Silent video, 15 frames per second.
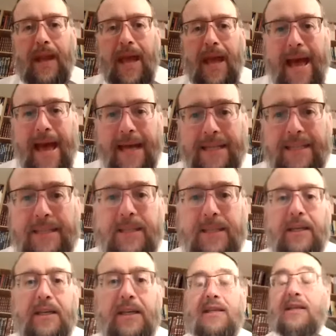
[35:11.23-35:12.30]
And
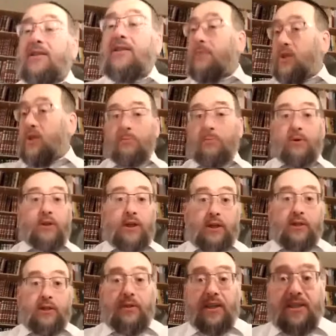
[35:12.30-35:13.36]
says the Mishnah Berurah, you
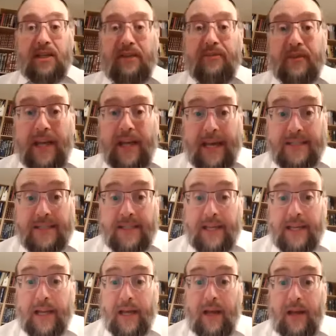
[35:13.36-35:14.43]
can do this even
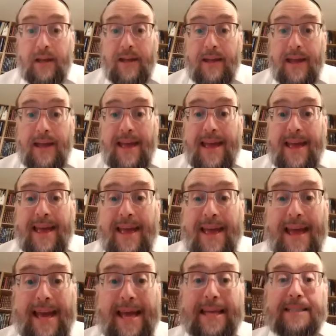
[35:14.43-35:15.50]
lechatchila,
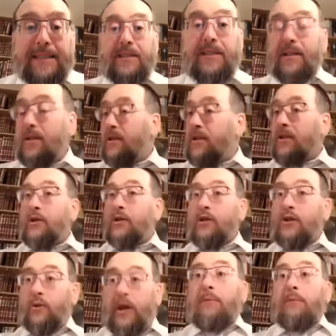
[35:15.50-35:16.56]
and
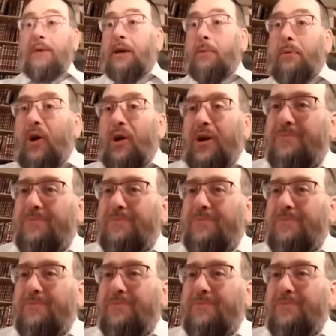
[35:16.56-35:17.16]
you can make a bracha.